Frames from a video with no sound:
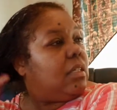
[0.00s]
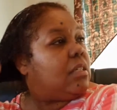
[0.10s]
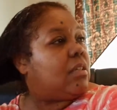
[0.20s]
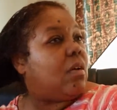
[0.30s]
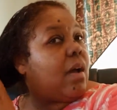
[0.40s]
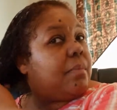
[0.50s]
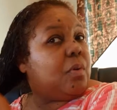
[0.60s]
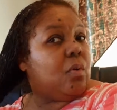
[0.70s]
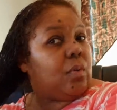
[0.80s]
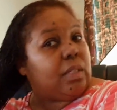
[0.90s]
So I'm
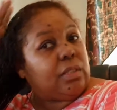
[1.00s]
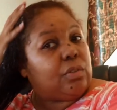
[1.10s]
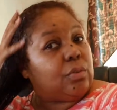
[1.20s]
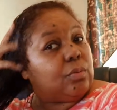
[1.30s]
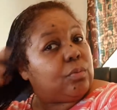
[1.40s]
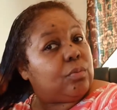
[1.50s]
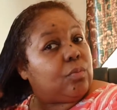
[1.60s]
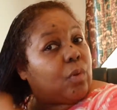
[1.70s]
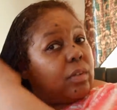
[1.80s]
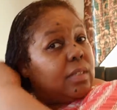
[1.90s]
going to
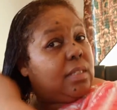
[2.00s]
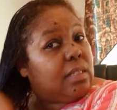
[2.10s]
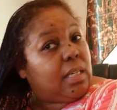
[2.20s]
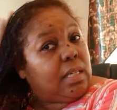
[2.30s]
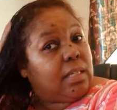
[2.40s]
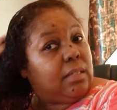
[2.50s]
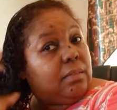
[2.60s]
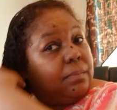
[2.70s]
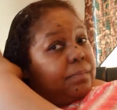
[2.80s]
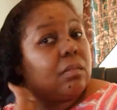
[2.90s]
work this in.
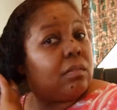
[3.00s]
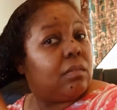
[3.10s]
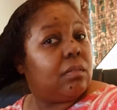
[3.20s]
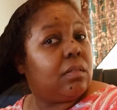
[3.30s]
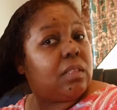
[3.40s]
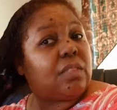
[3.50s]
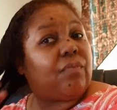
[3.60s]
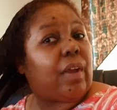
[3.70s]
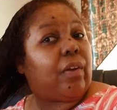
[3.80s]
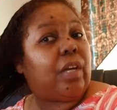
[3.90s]
It's
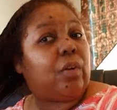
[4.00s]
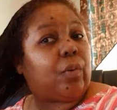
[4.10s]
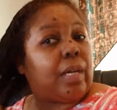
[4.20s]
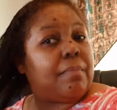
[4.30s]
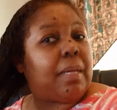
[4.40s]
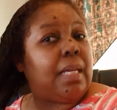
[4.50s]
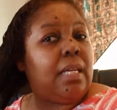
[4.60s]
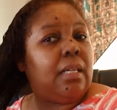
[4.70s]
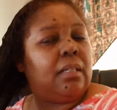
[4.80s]
very creamy,